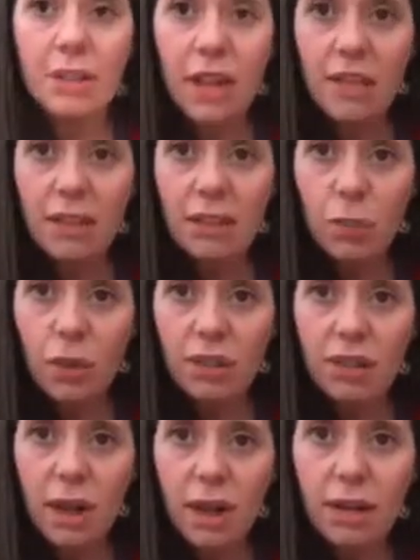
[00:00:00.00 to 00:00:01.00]
to set this to one
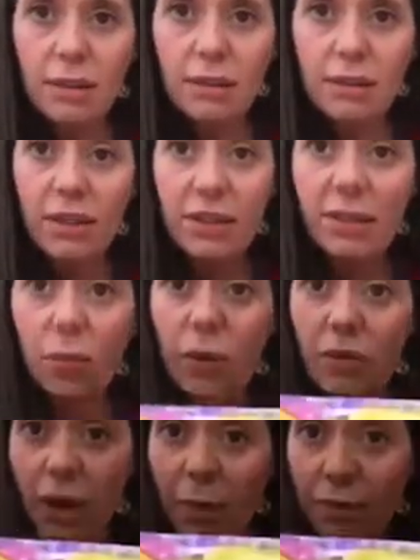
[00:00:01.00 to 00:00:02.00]
side. So this is
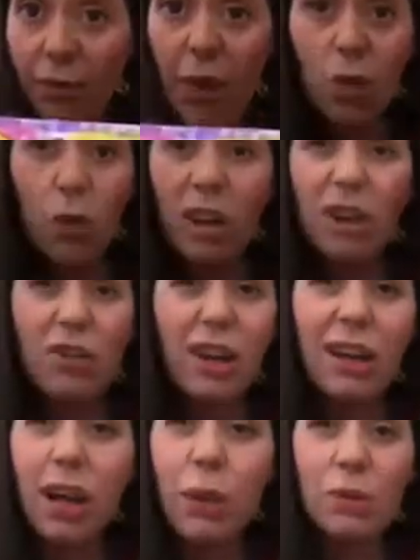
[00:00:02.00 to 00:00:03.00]
one of our, we can
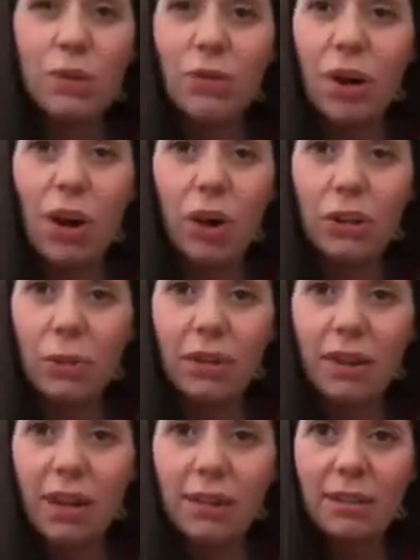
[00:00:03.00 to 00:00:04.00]
create loads of art
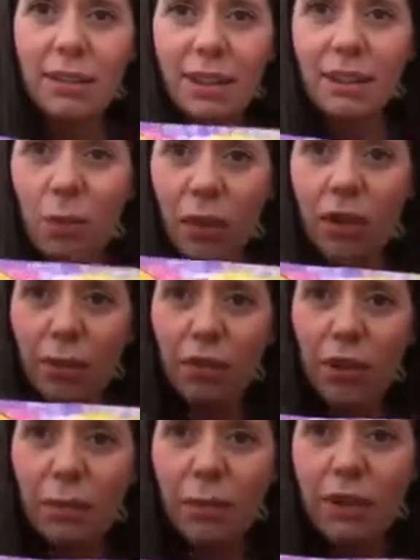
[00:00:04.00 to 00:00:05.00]
doing this. This is one of the
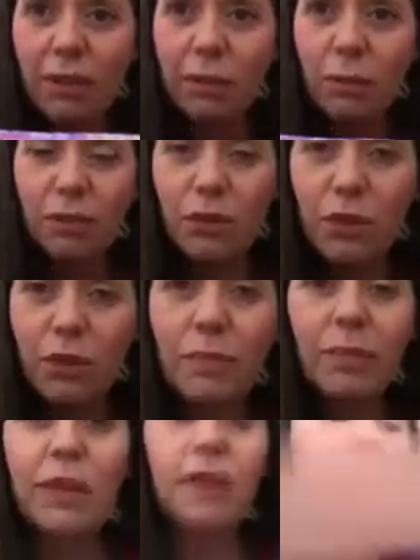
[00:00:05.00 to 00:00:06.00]
first pieces we've done.
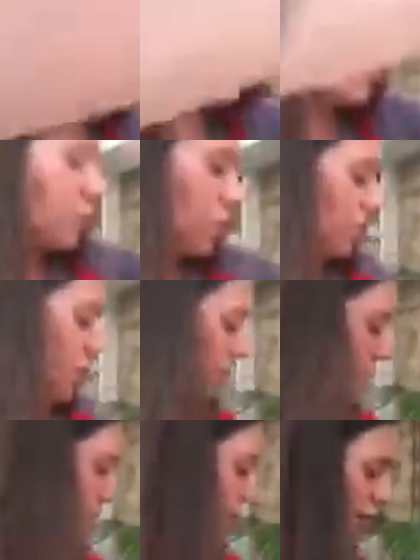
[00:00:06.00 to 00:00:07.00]
So move it to
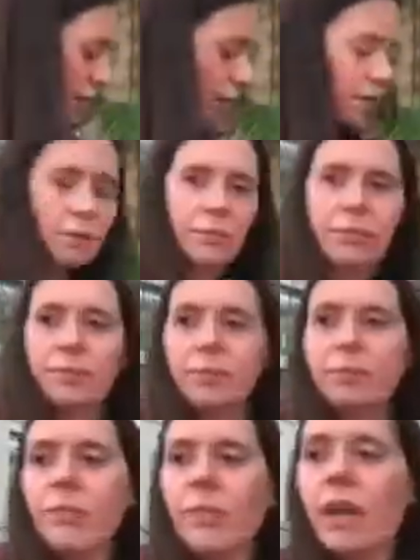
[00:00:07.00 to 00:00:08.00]
one side,
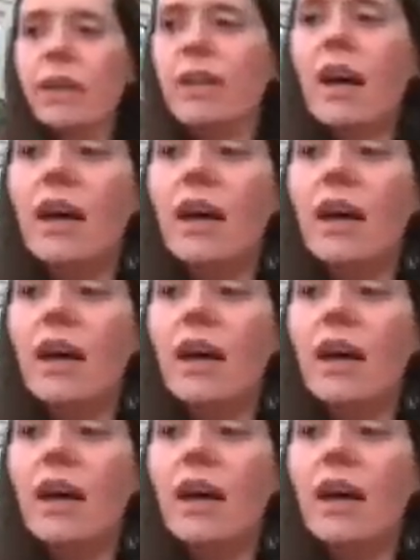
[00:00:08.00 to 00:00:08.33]
and